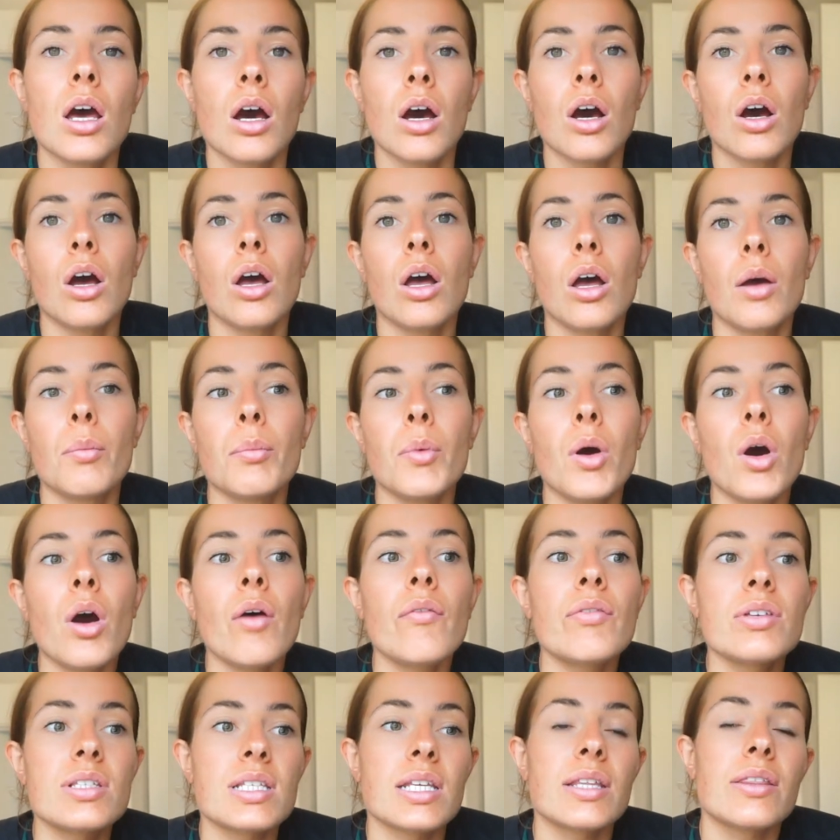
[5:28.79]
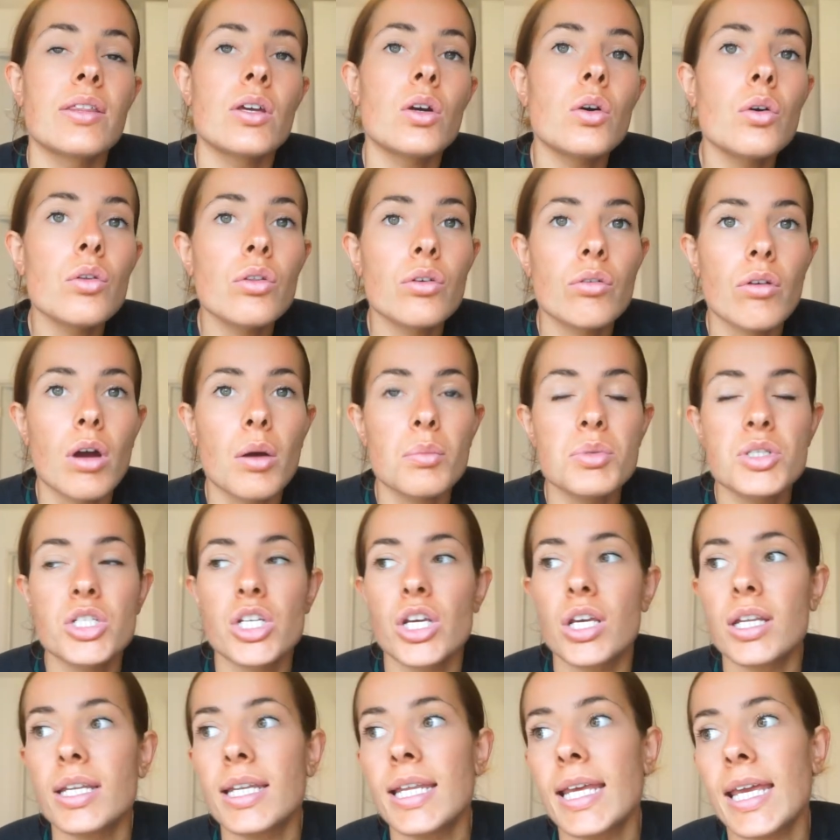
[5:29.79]
Um, obviously the other
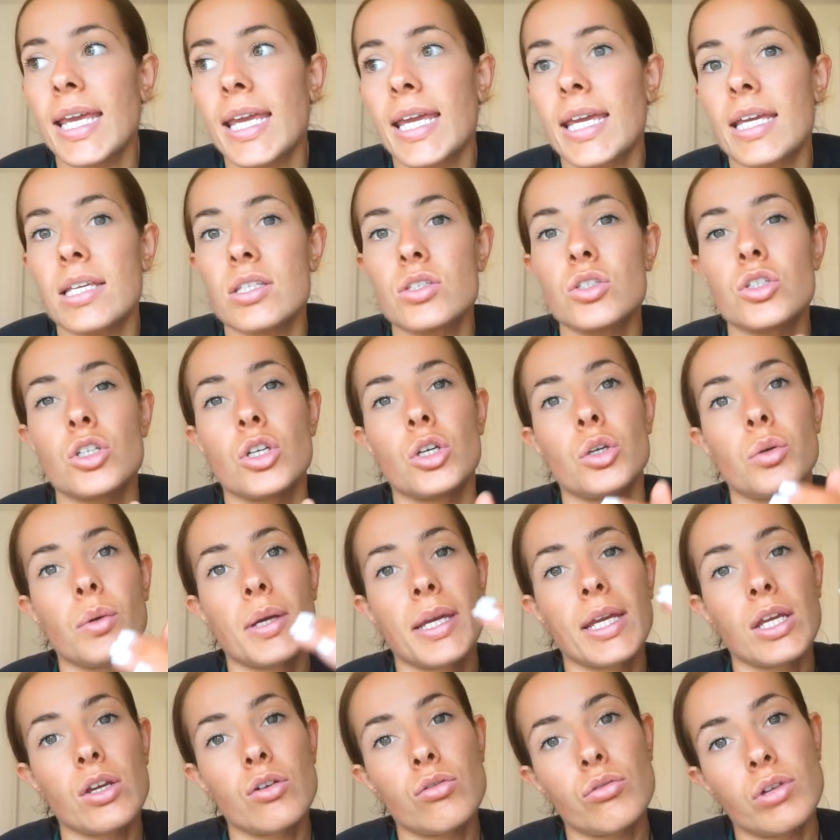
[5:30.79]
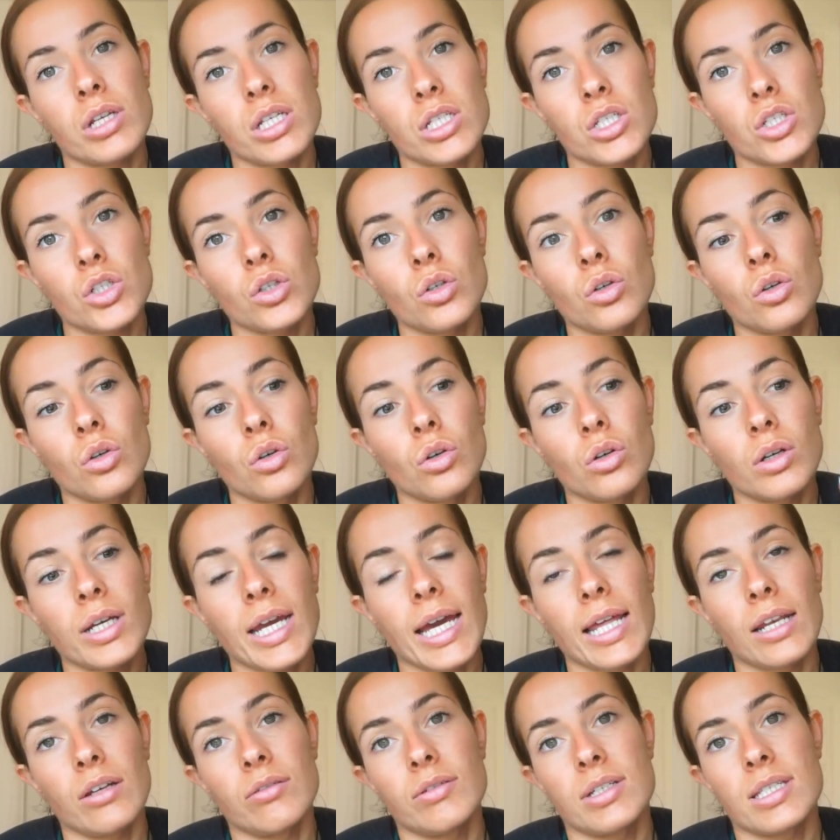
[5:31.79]
option is to increase your
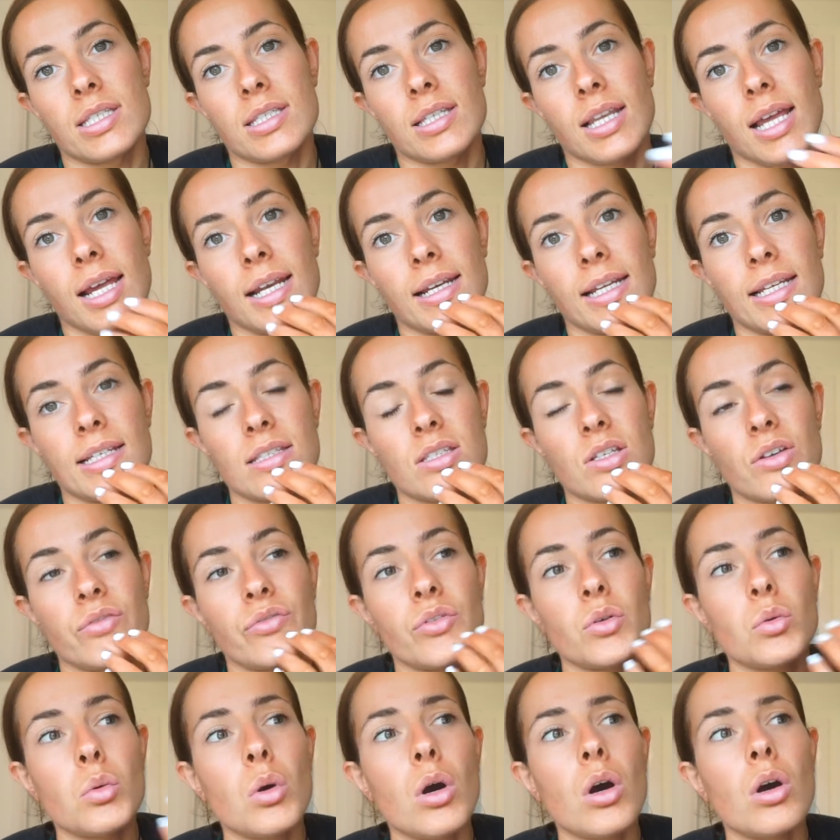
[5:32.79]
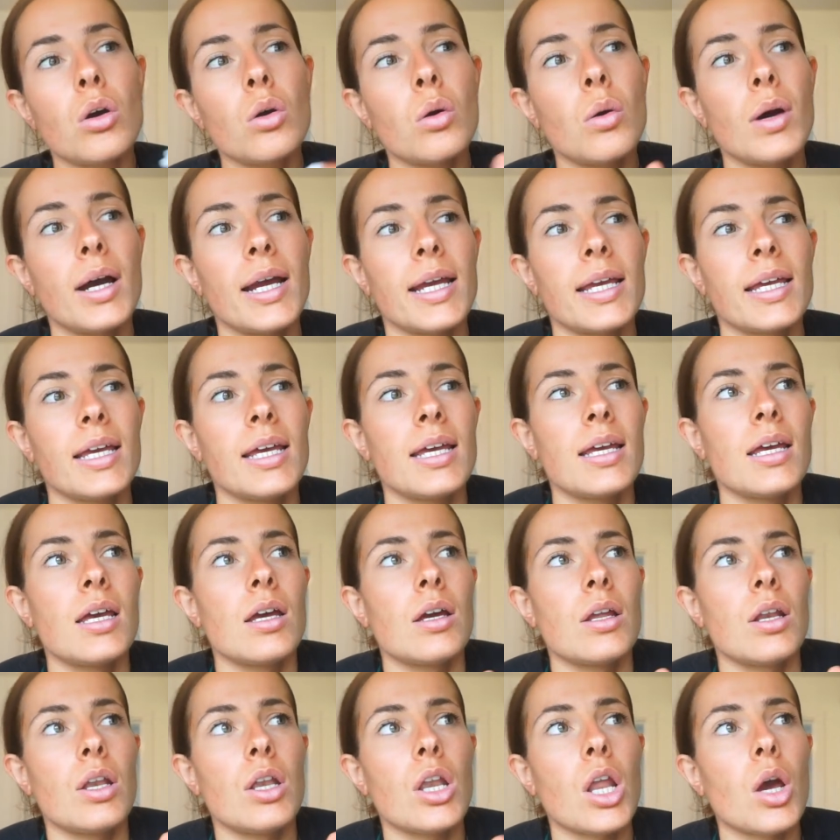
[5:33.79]
calories slightly. So if you are quite
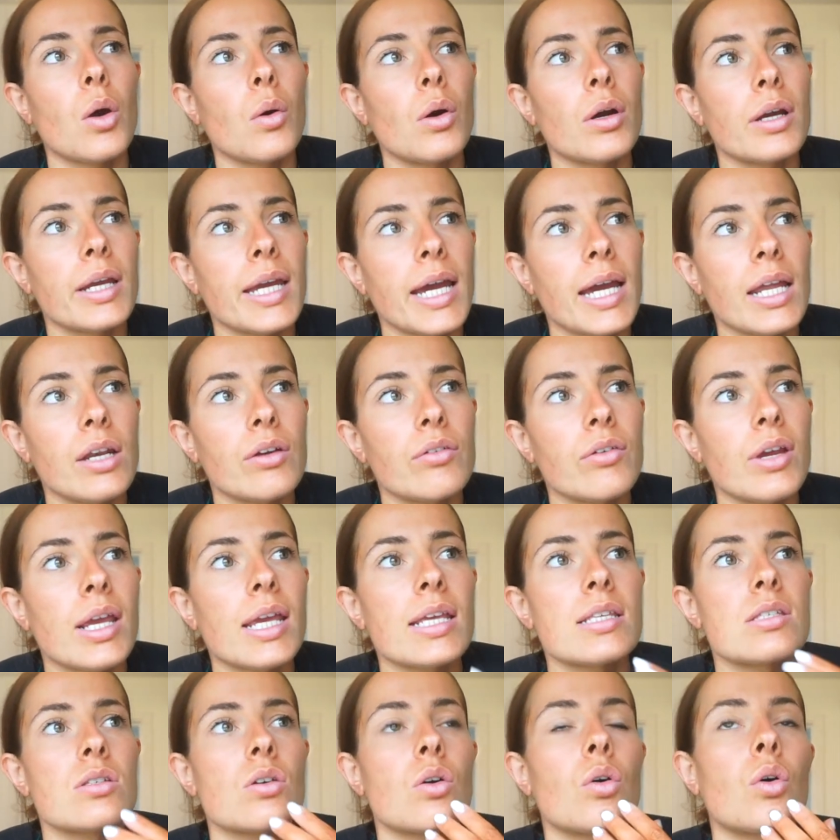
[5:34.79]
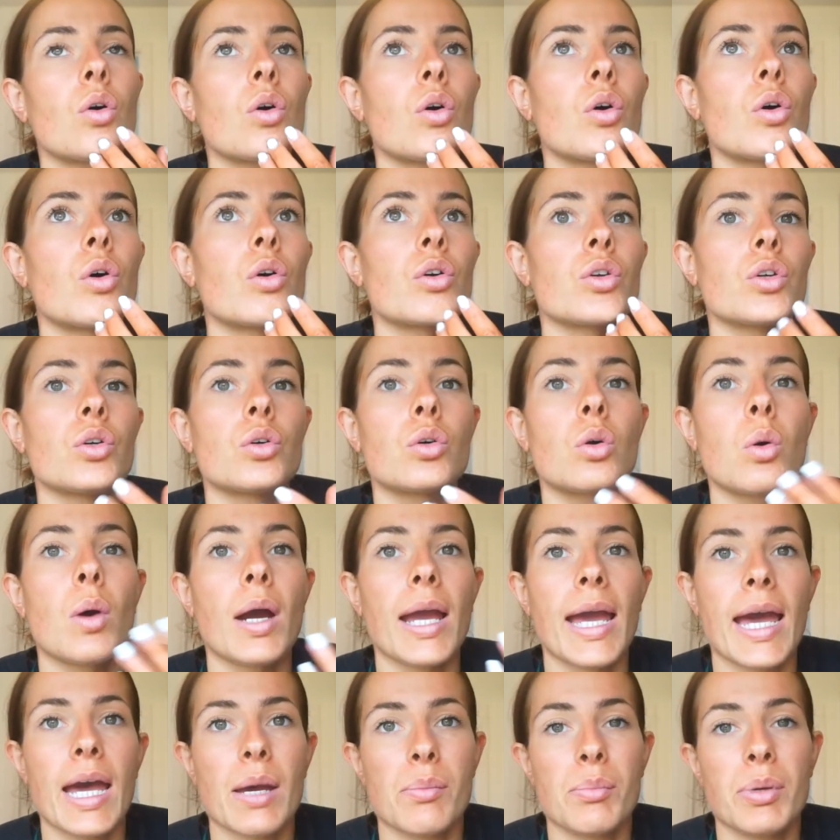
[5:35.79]
low on calories or you're quite
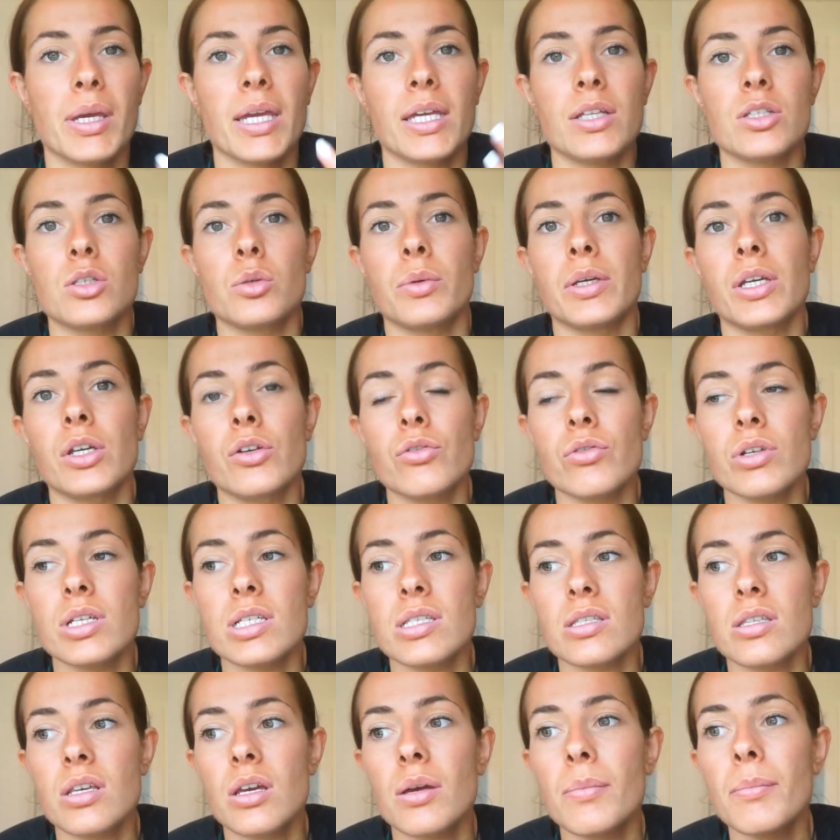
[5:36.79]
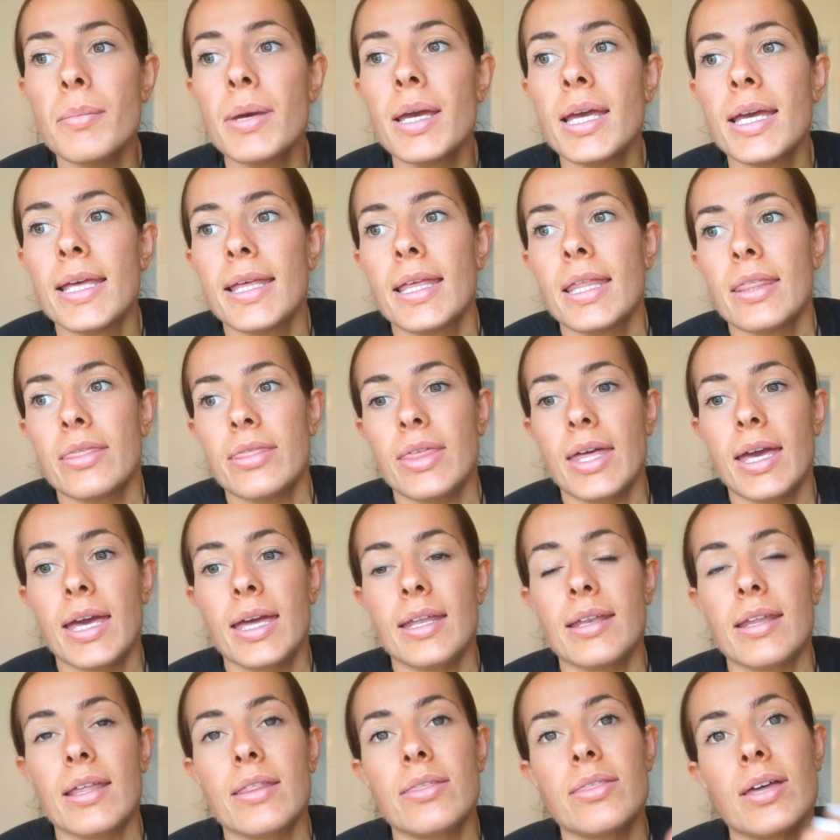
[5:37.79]
happy to increase them,
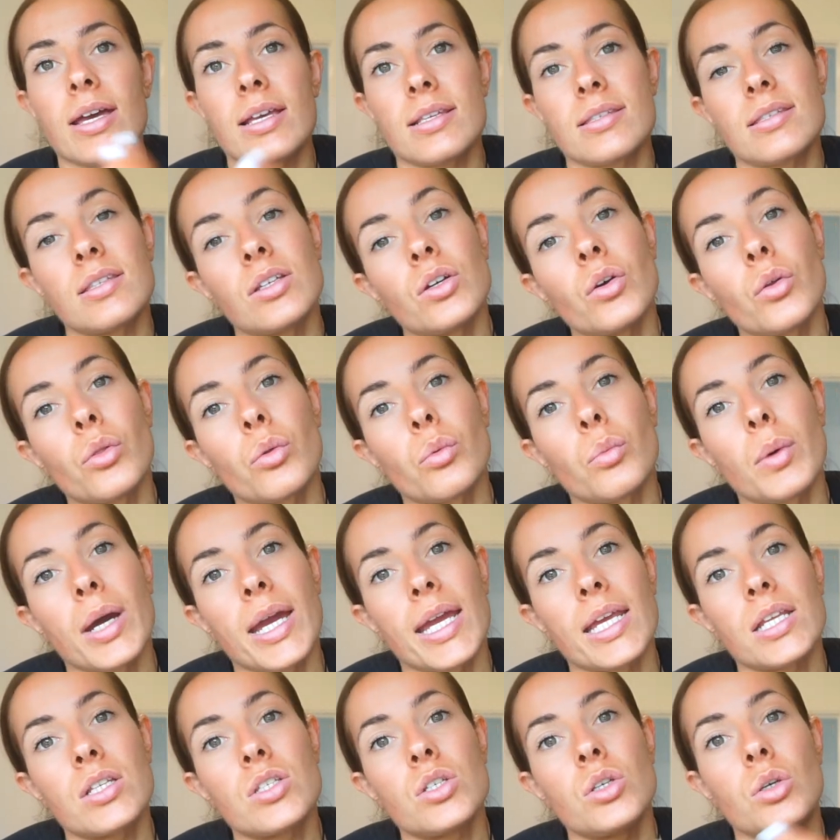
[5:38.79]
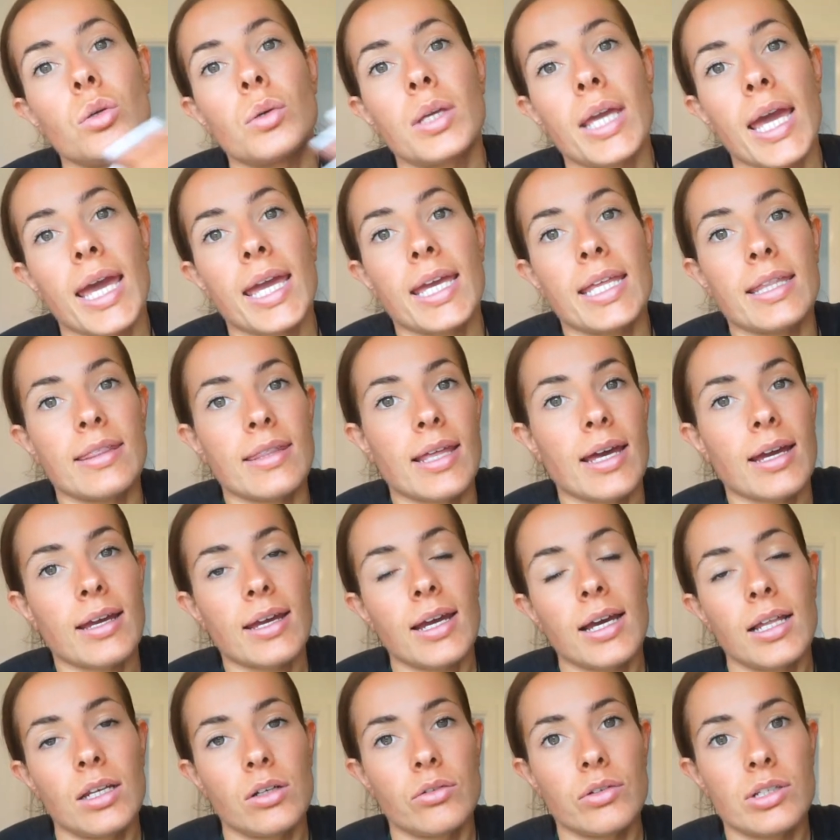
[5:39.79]
then that's the other way to get in that
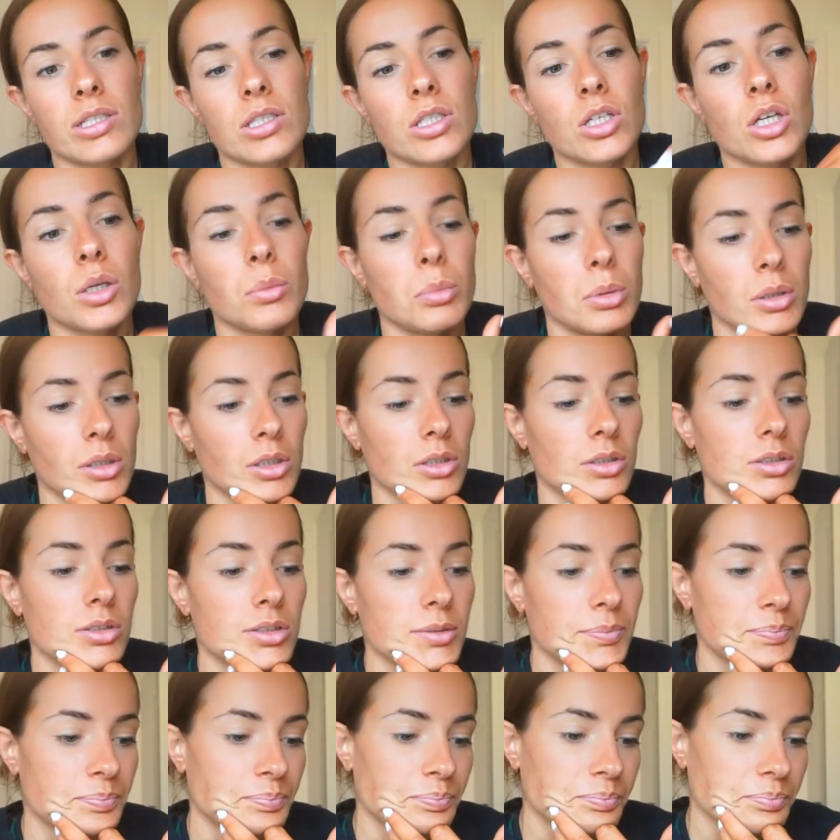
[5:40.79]
calorie surplus.